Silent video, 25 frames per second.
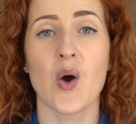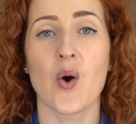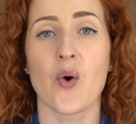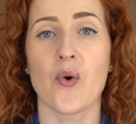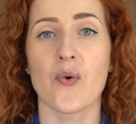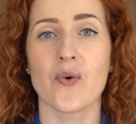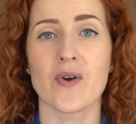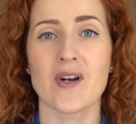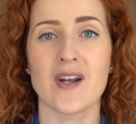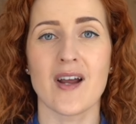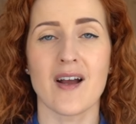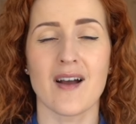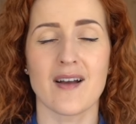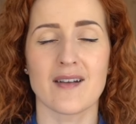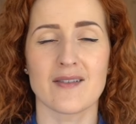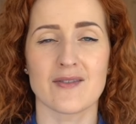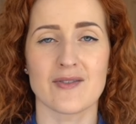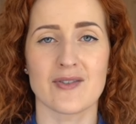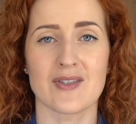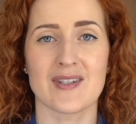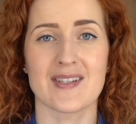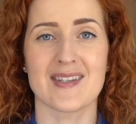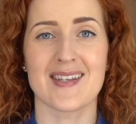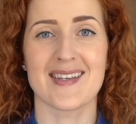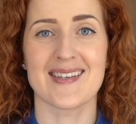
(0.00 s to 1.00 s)
or
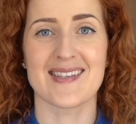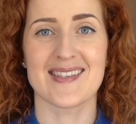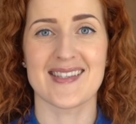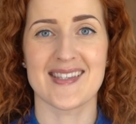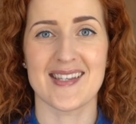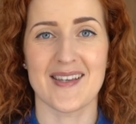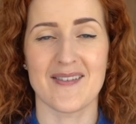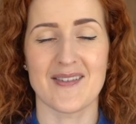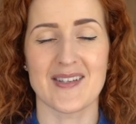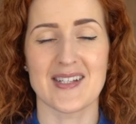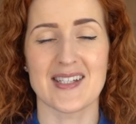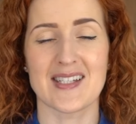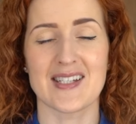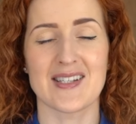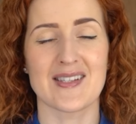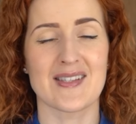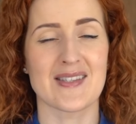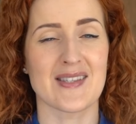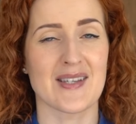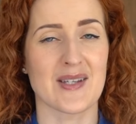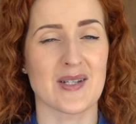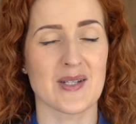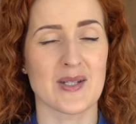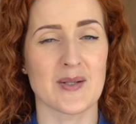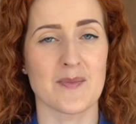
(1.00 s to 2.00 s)
170
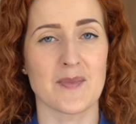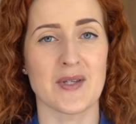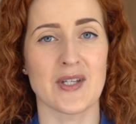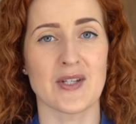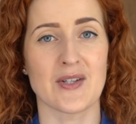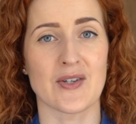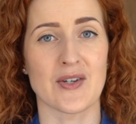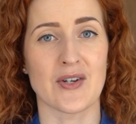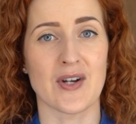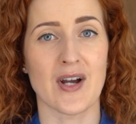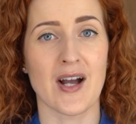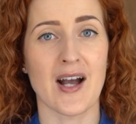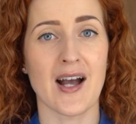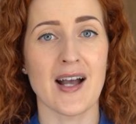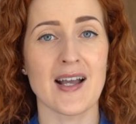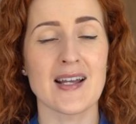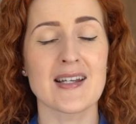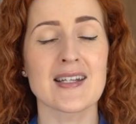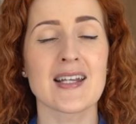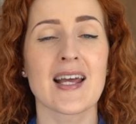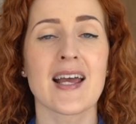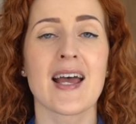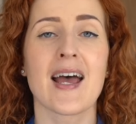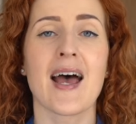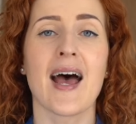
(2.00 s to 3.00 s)
centimeter height